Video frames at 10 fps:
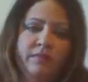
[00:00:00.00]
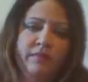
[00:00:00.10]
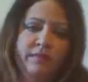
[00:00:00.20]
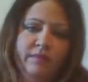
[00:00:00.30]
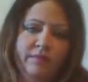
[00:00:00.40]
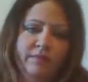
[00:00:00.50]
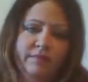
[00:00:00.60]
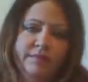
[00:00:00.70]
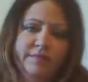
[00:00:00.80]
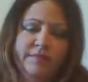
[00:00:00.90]

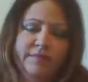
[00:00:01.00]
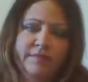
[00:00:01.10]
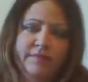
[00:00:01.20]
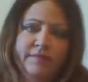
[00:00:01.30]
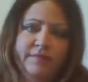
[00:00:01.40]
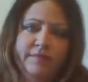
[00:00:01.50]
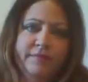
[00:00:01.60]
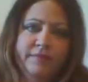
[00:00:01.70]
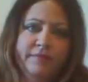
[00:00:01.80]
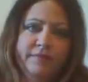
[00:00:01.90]

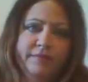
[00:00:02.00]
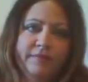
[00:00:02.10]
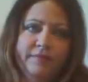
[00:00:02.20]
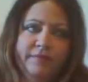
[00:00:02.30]
Nobody speaks.